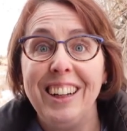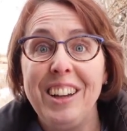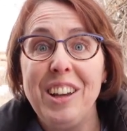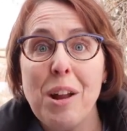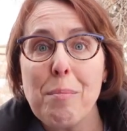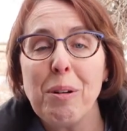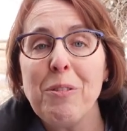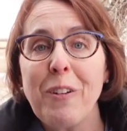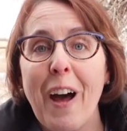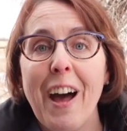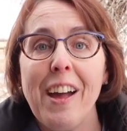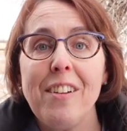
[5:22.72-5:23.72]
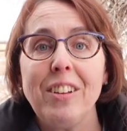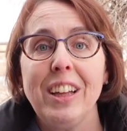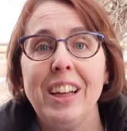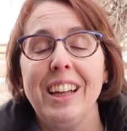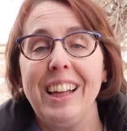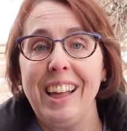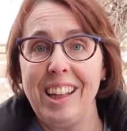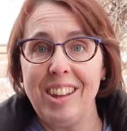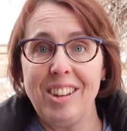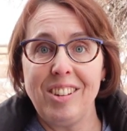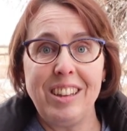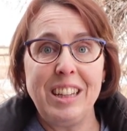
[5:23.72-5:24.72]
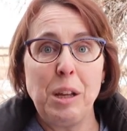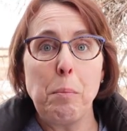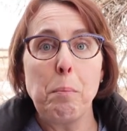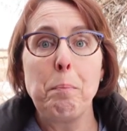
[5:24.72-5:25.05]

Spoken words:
Number 5 is the